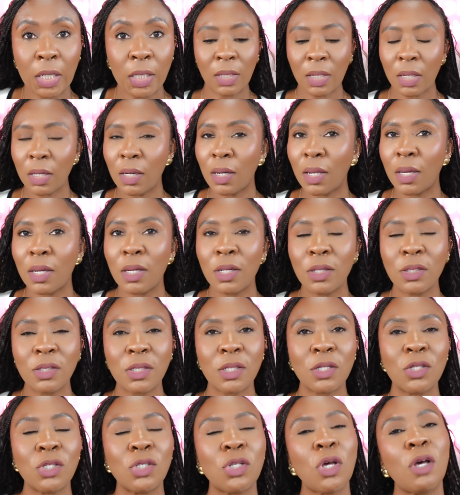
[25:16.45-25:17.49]
Clean nails
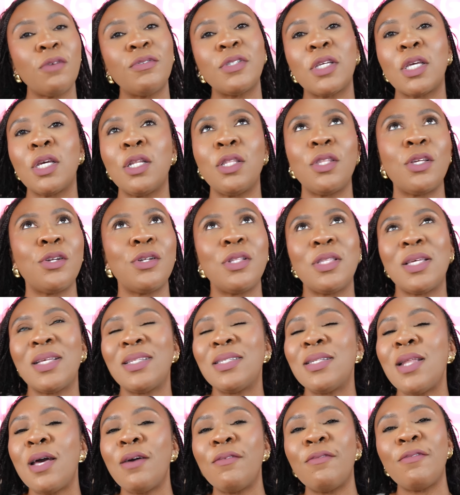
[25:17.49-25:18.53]
and soft skin,
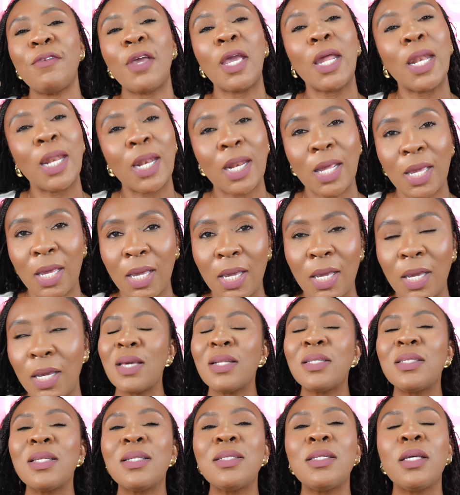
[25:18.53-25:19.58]
that's not vanity.
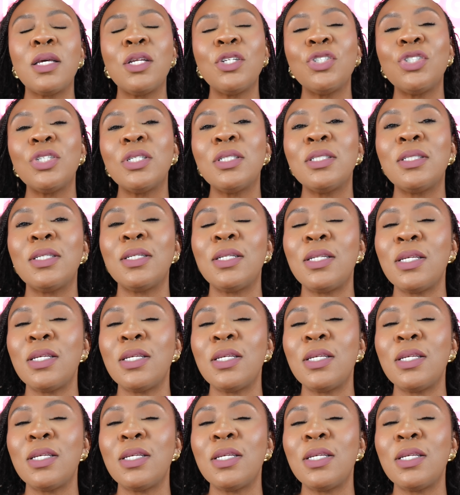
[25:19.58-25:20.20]
It's attention to